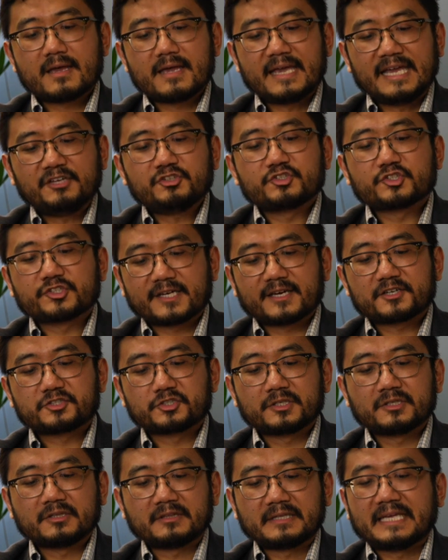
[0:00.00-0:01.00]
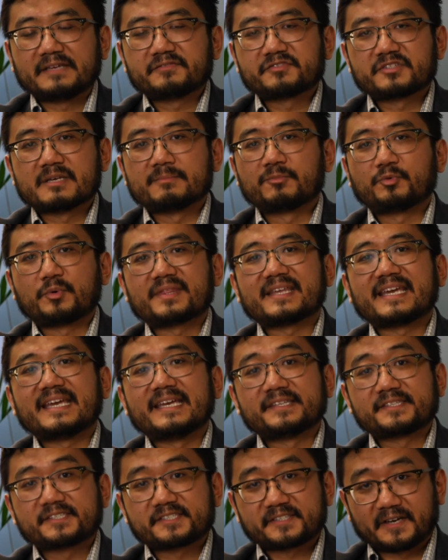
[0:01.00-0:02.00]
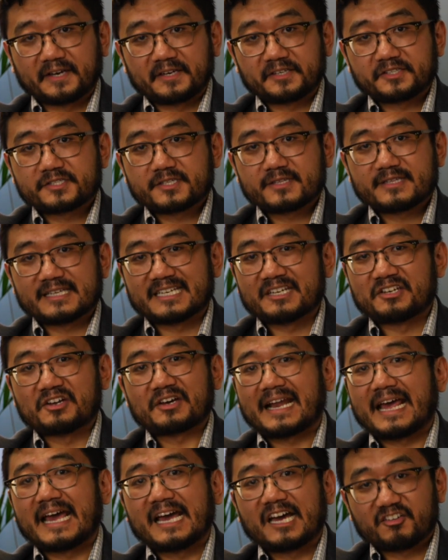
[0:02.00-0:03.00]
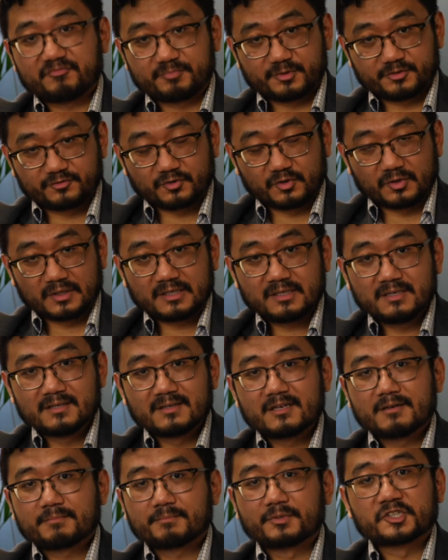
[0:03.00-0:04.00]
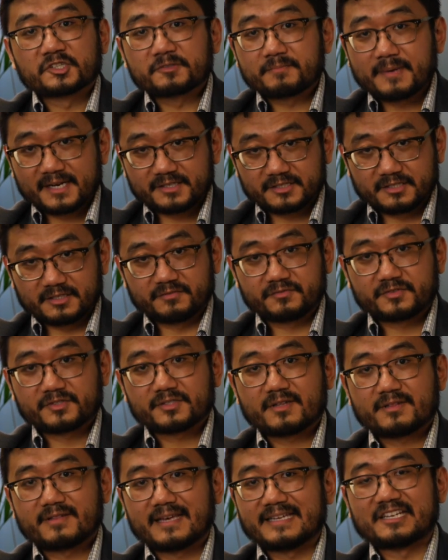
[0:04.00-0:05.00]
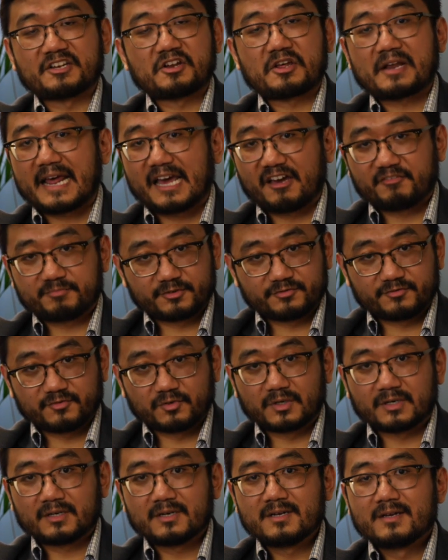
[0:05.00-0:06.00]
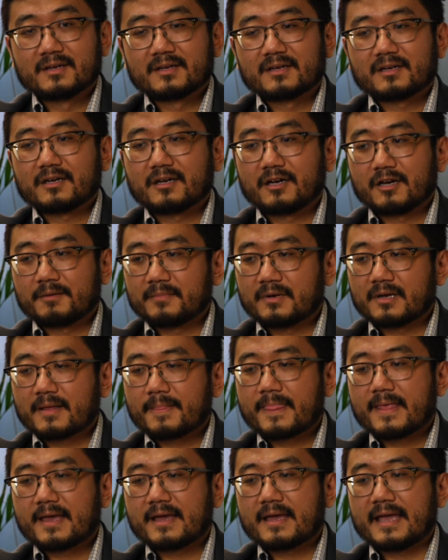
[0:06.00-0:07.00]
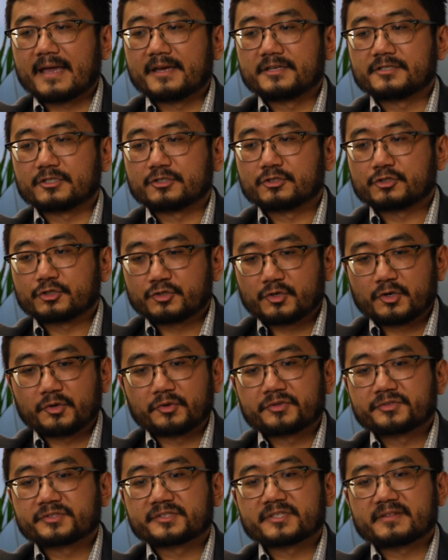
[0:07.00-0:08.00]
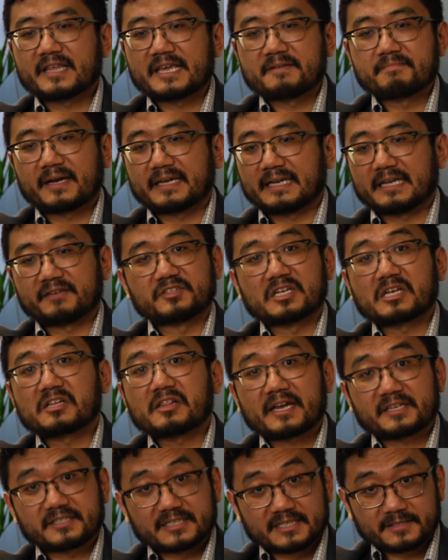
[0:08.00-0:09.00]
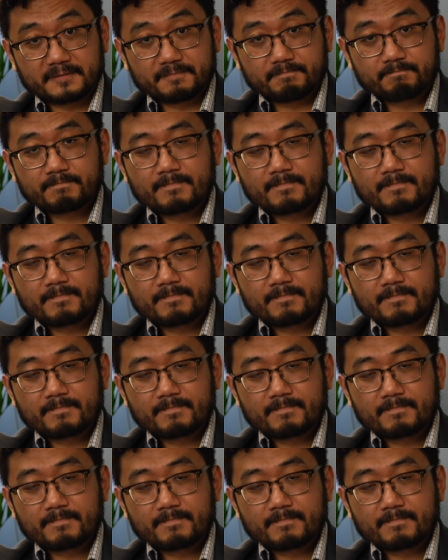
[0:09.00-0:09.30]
each session leaves them with insights they did not have before, perspectives they did not have before, and truths they might have neglected.